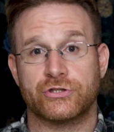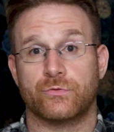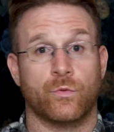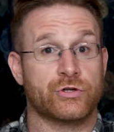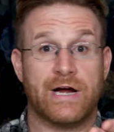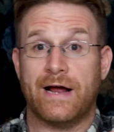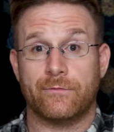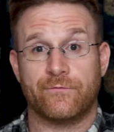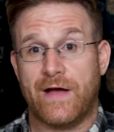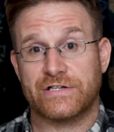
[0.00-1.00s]

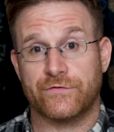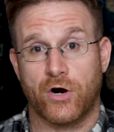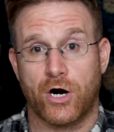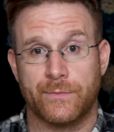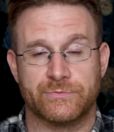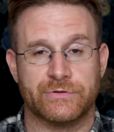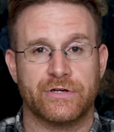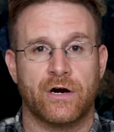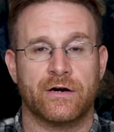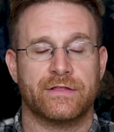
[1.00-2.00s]
shot fashion for Harper's
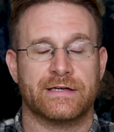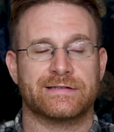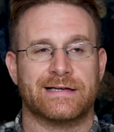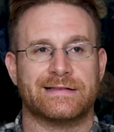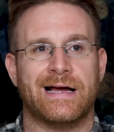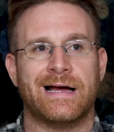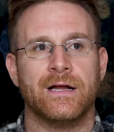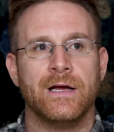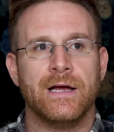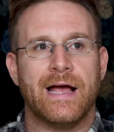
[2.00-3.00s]
Bazaar, things like that.